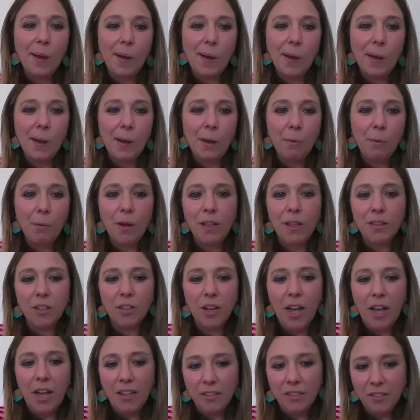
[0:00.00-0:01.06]
Well,
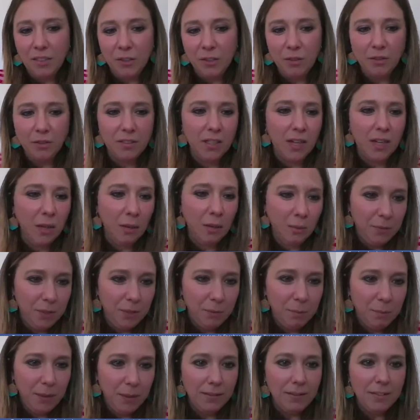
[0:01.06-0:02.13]
not answer to
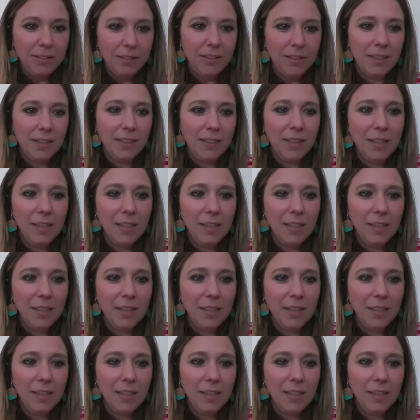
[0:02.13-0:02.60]
doubts, but